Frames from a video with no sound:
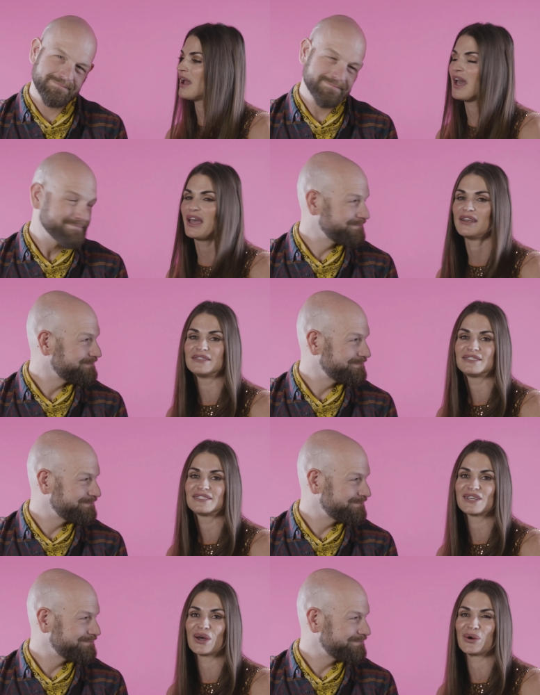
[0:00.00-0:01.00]
Speaker 1: And
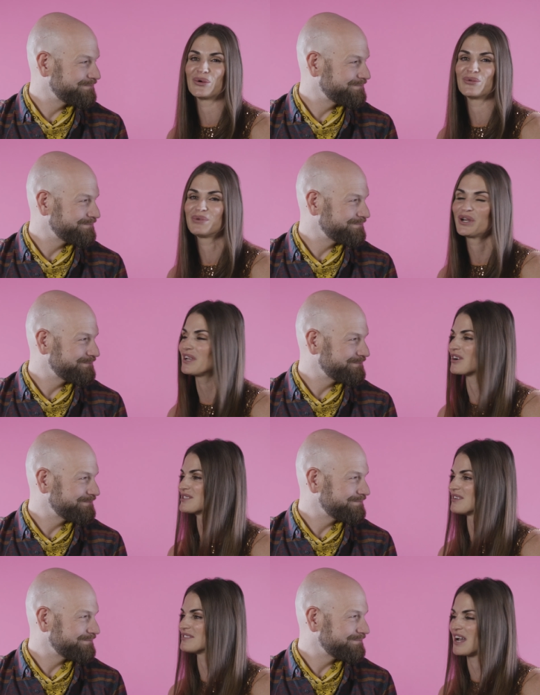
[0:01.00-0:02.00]
so putting
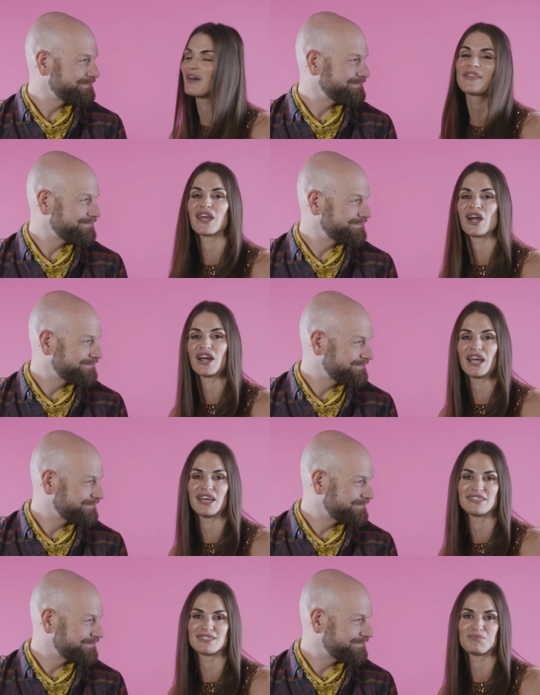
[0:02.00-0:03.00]
ourselves out there
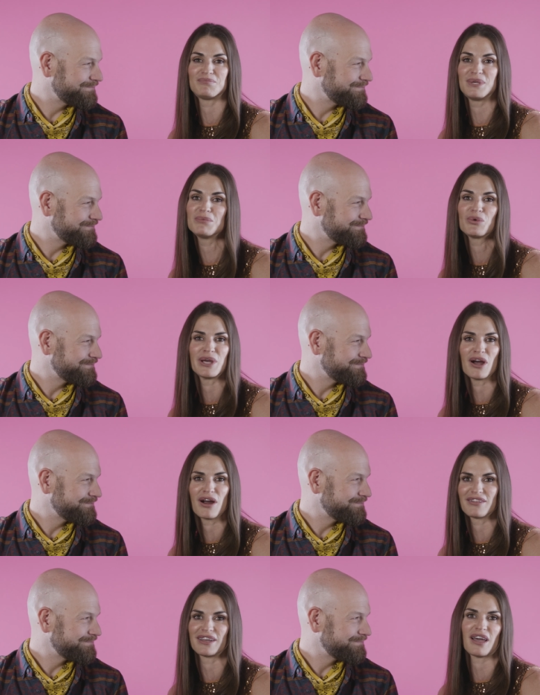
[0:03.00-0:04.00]
as the people we
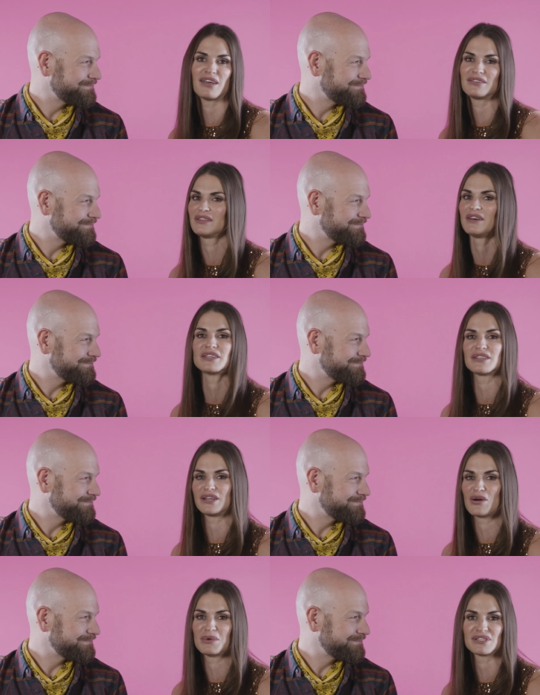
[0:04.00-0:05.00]
are, like I lovingly
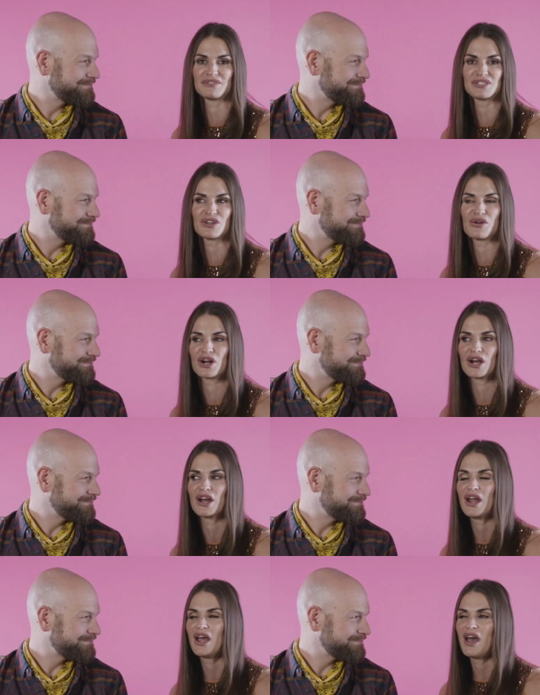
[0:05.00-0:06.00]
call myself a stoner,
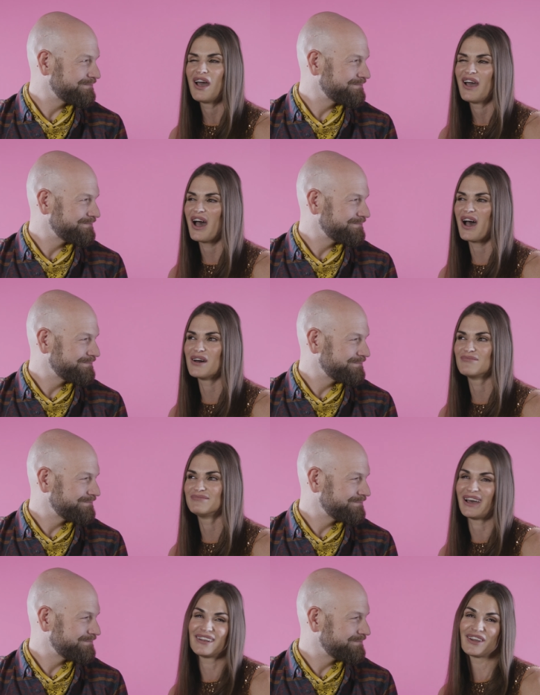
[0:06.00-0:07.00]

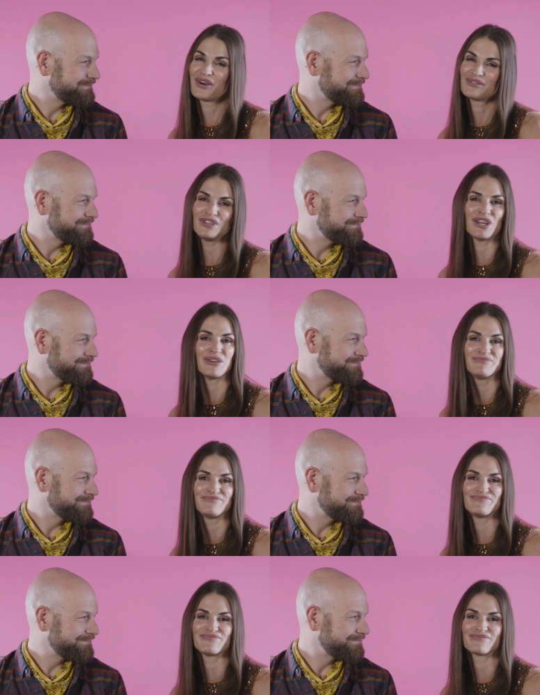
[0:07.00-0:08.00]
um, I don't know, you know,
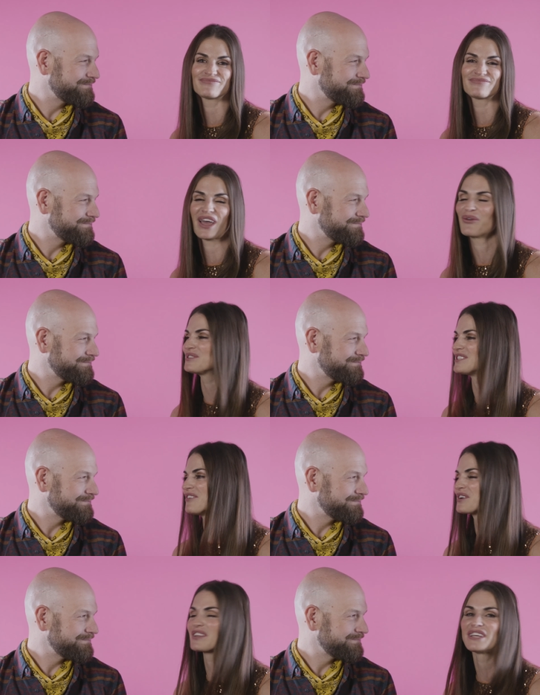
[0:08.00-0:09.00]
that will
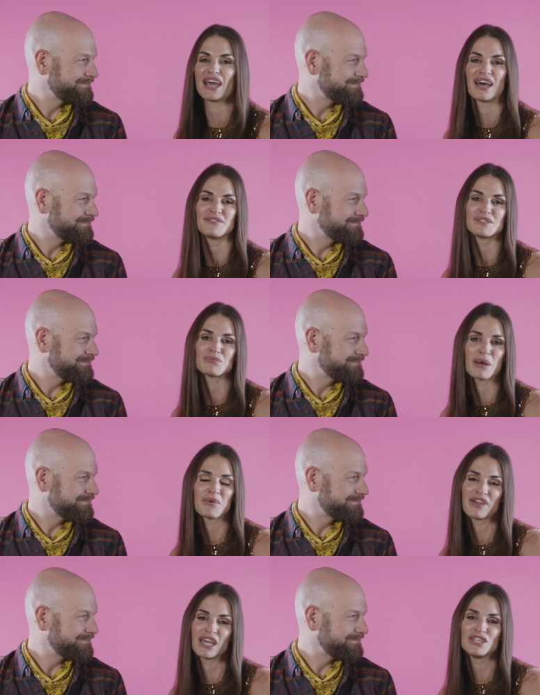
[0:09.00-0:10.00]
definitely have some
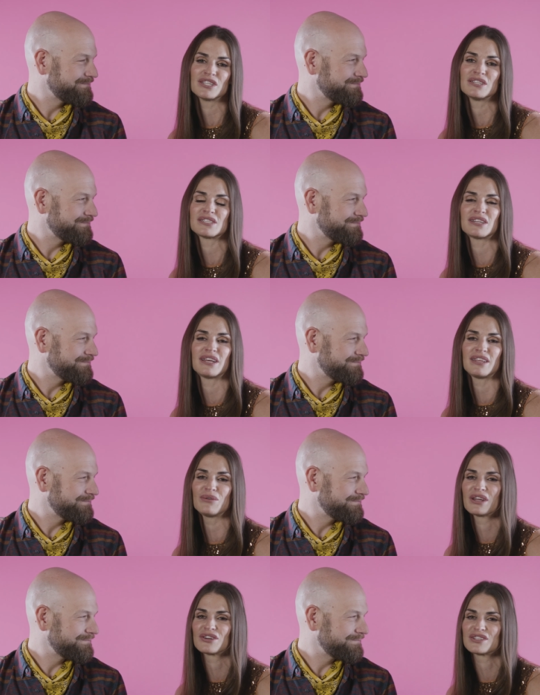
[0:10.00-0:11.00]
ramifications. And I
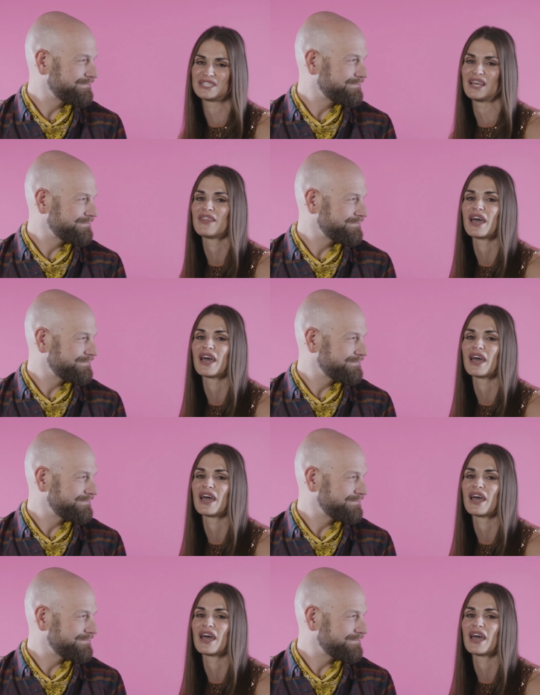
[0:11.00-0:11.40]
think we understand